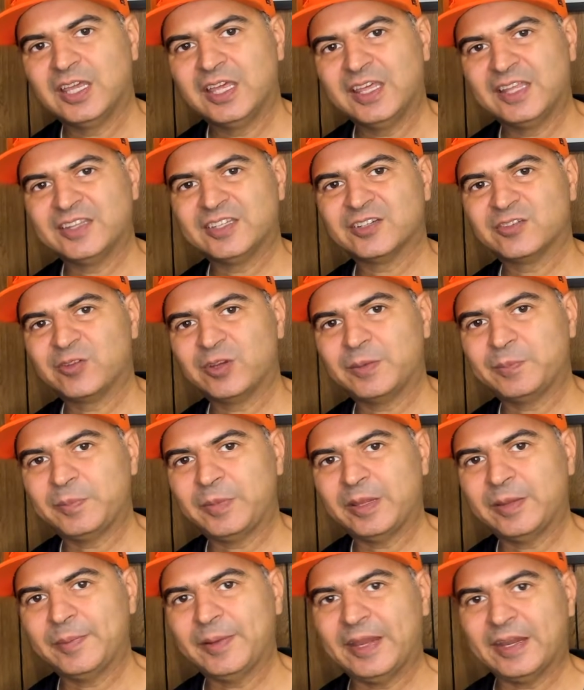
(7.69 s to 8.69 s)
and the Green
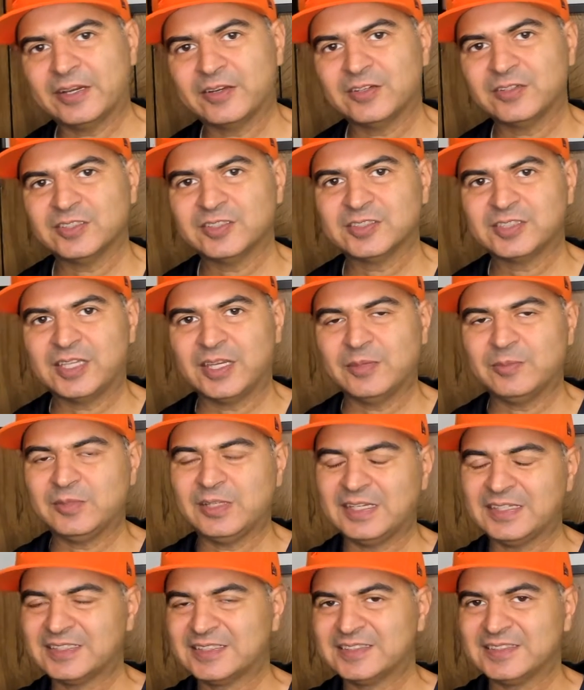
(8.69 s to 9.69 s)
Bay Packers game
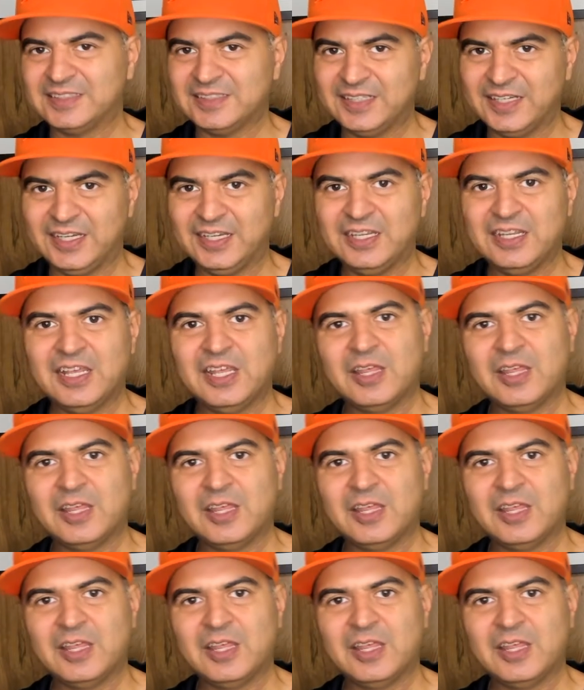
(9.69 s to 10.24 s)
last Sunday.